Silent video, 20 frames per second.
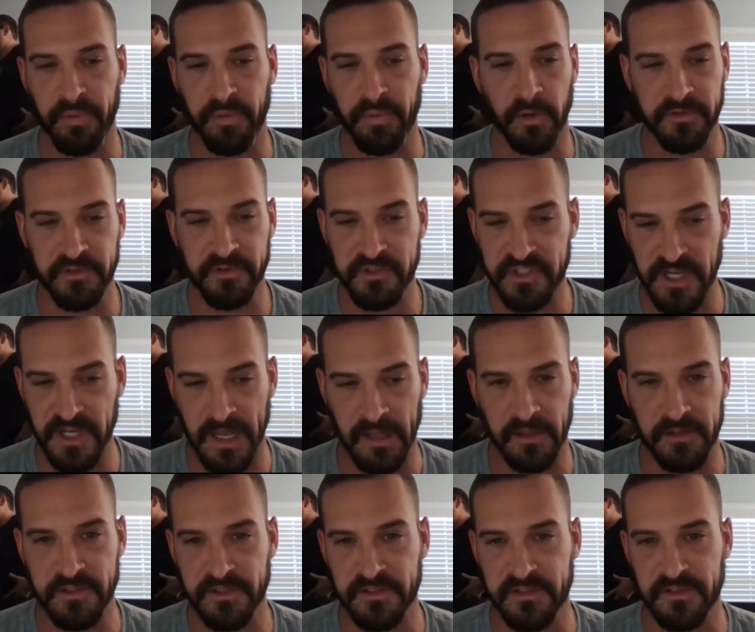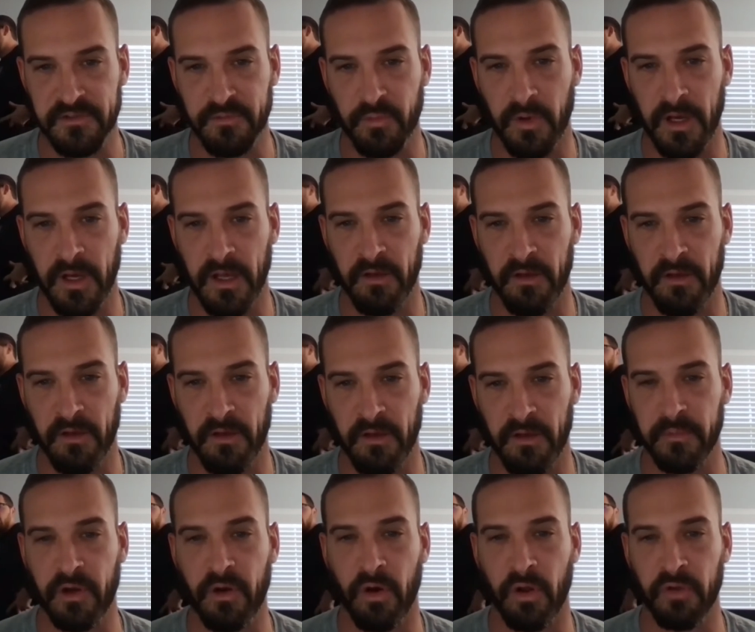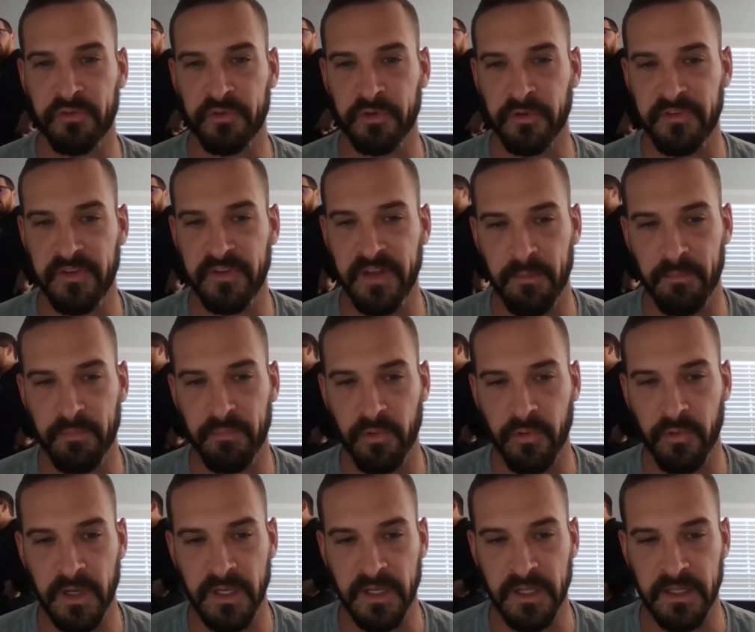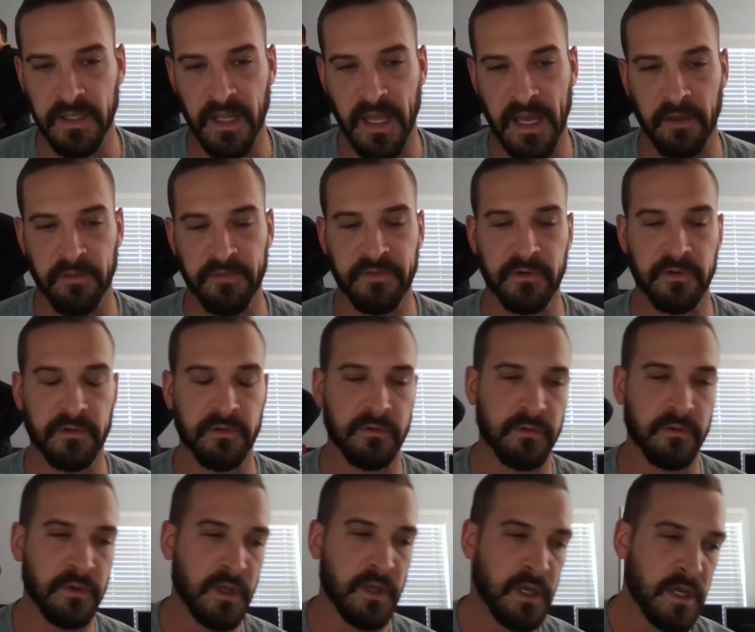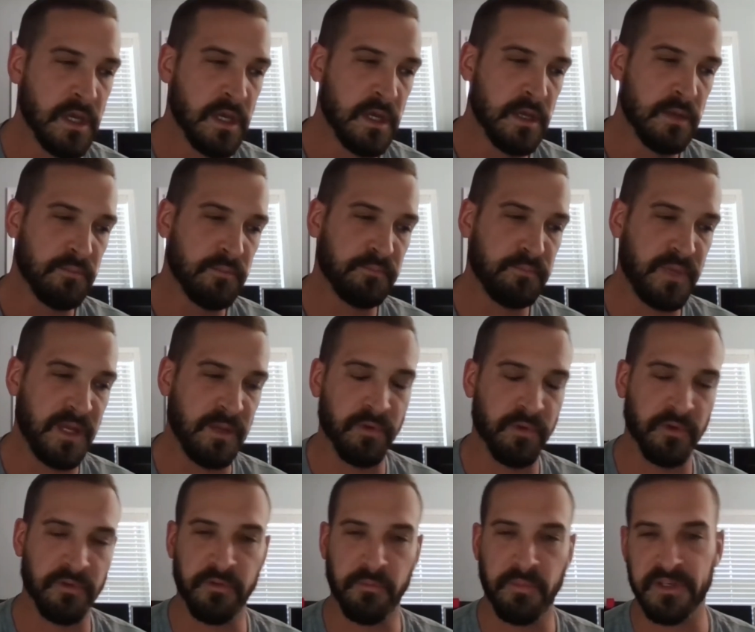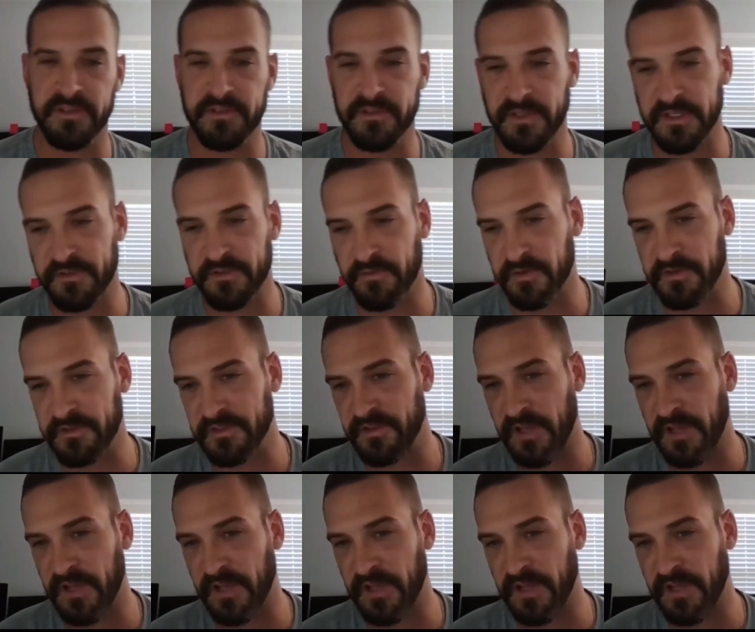poses challenges as well from a cultural standpoint and how certain people do business versus